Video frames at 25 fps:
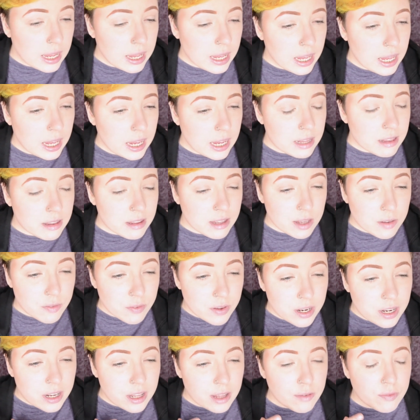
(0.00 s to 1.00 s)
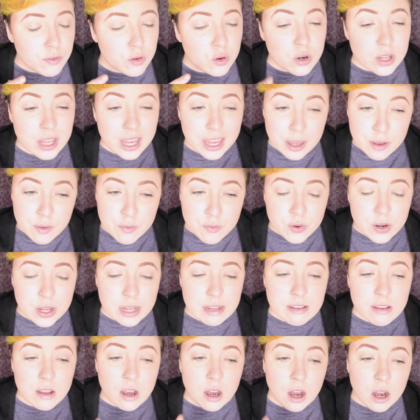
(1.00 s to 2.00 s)
And even if your KF
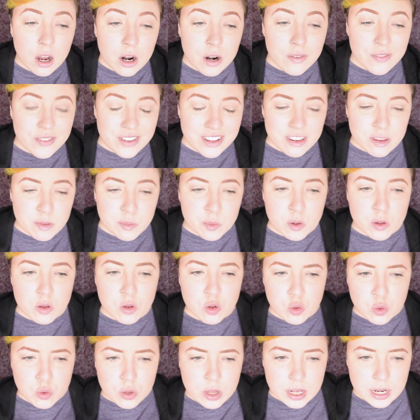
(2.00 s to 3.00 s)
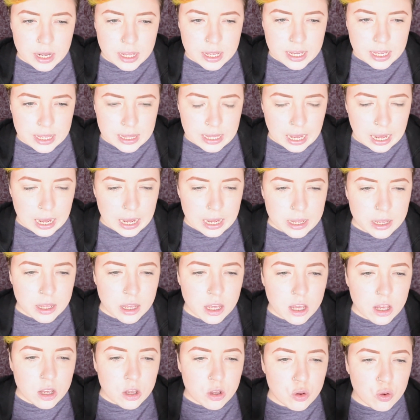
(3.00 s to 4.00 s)
rings are visible to the naked eye,
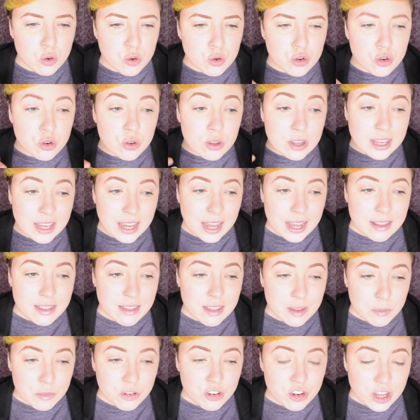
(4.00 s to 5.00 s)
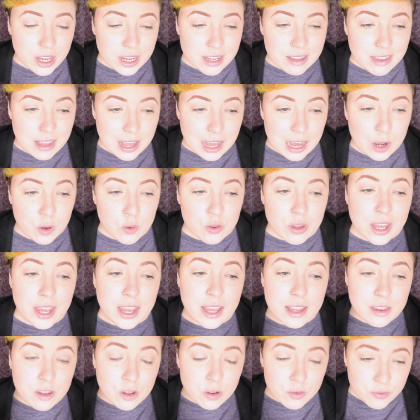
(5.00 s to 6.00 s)
you should get them checked out
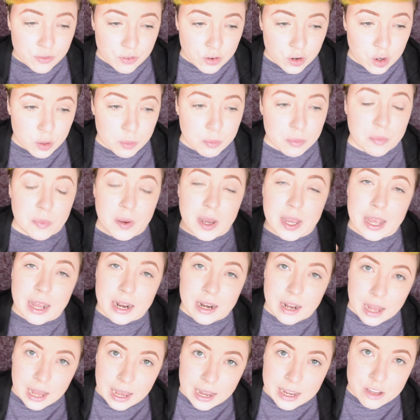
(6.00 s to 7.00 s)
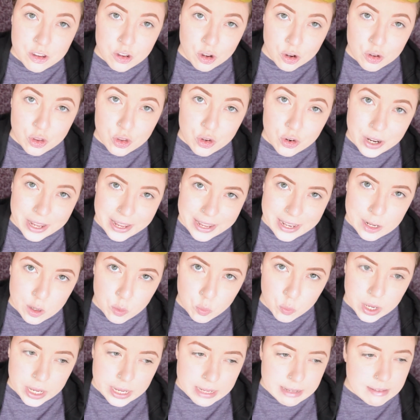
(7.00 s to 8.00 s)
and confirmed by an eye doctor
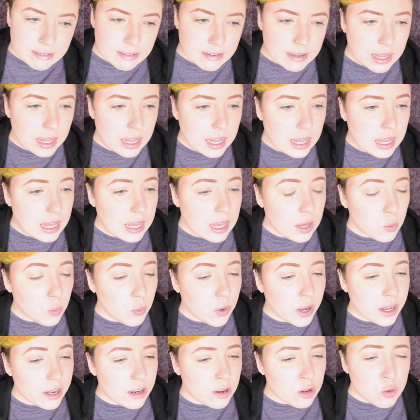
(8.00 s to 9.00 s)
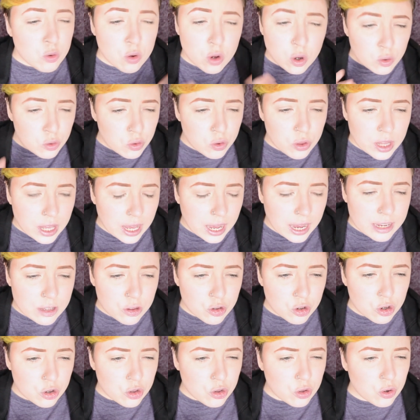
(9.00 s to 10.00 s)
anyways. When you go to the eye
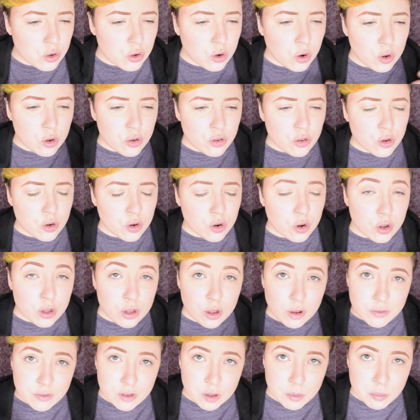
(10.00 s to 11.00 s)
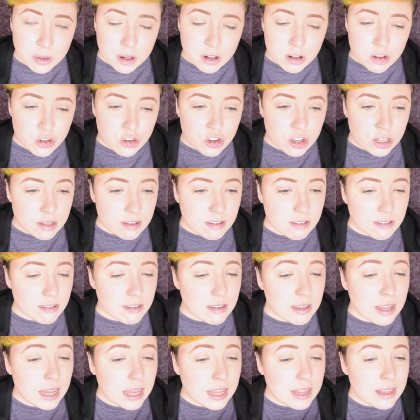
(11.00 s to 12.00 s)
doctor, also called
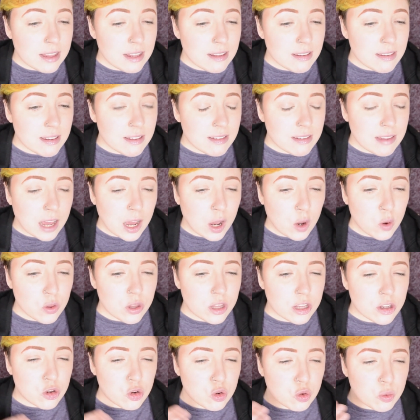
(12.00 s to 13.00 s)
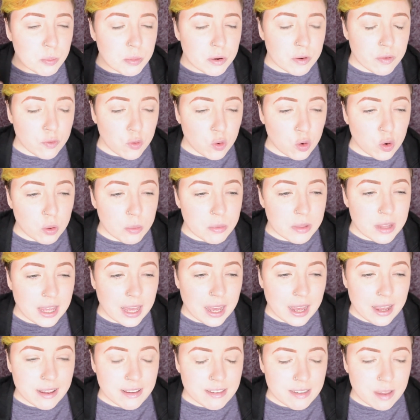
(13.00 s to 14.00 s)
ophthalmologists, this is how they should perform the
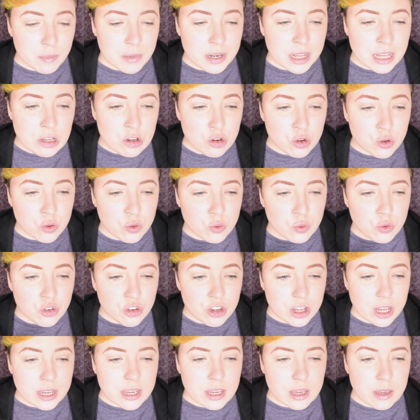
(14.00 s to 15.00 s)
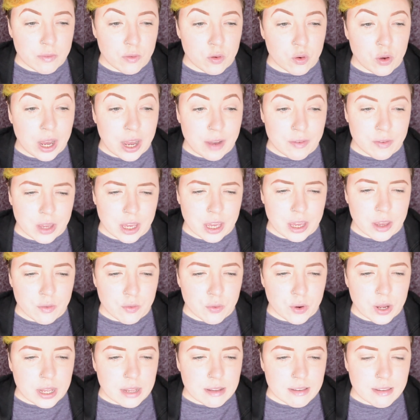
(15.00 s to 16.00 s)
eye examination to check if you have
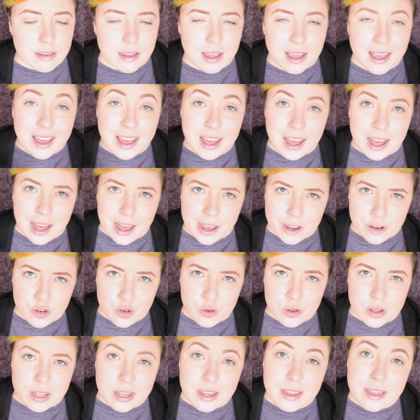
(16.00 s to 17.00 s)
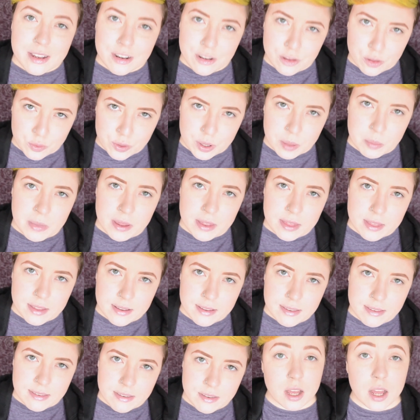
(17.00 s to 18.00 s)
KF rings. Actually, there's 3
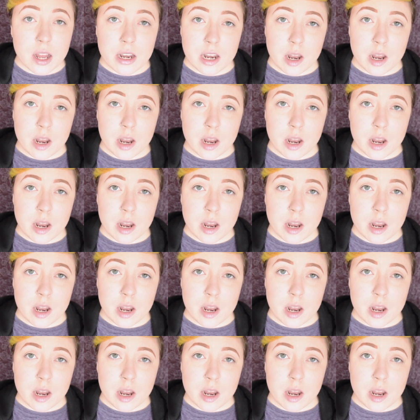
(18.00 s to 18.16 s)
methods.